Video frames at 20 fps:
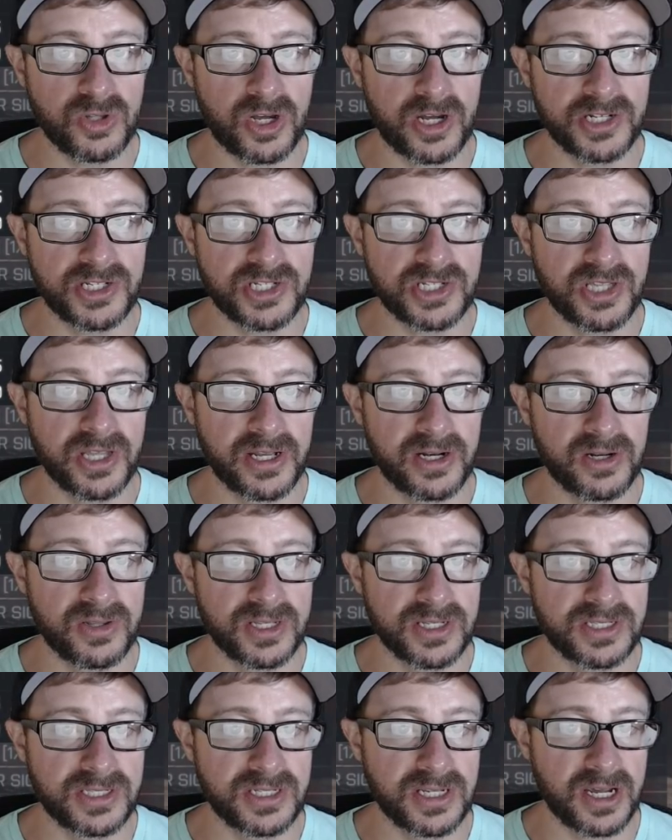launches later
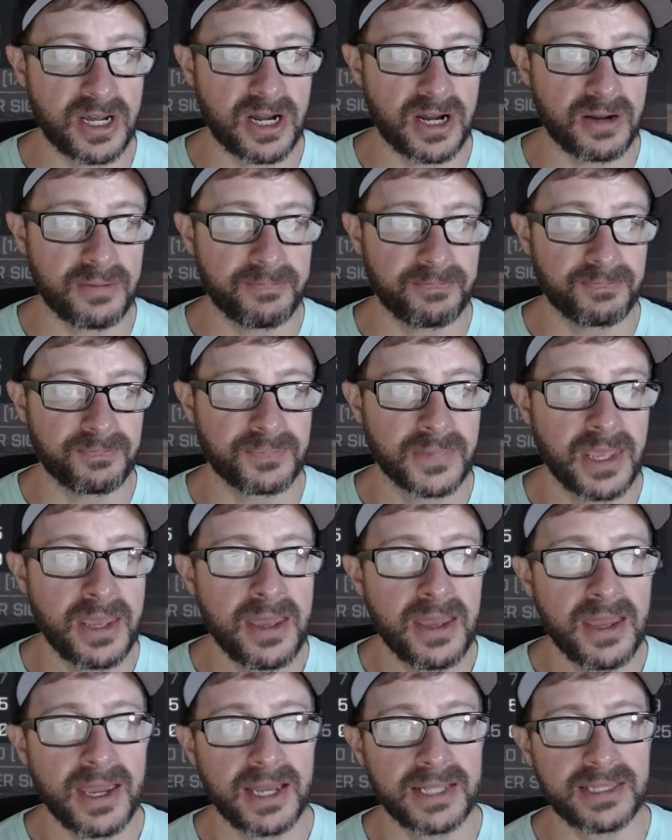this year.
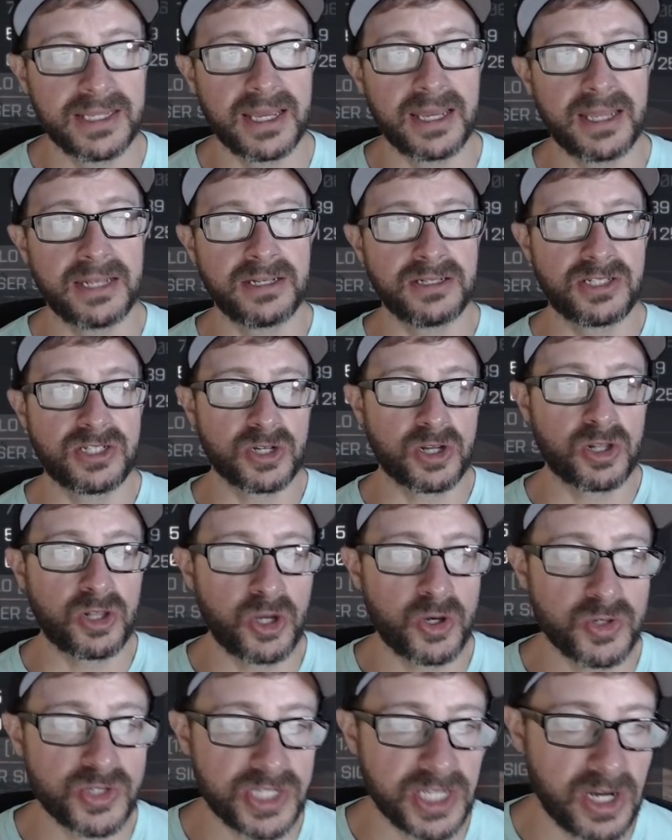And then to
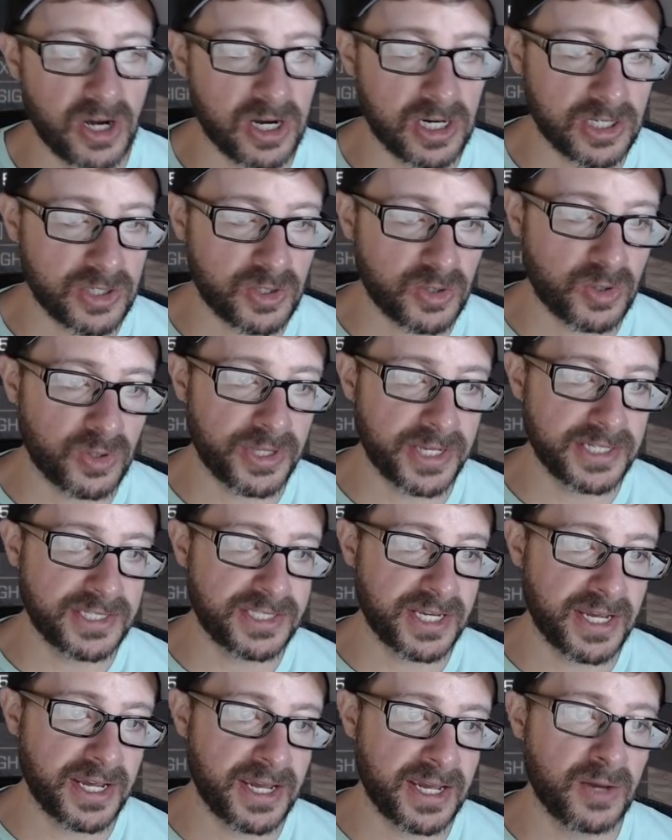close the article, they
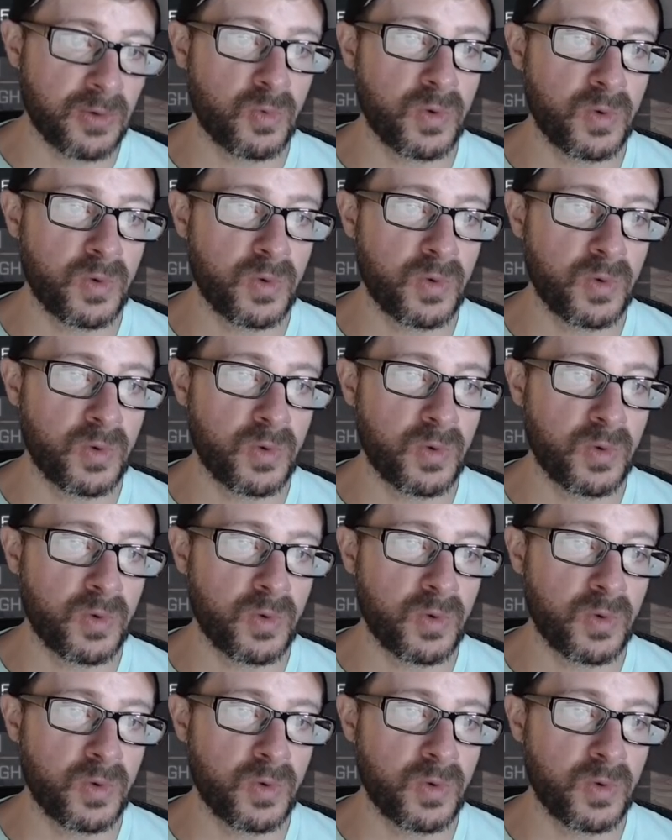say,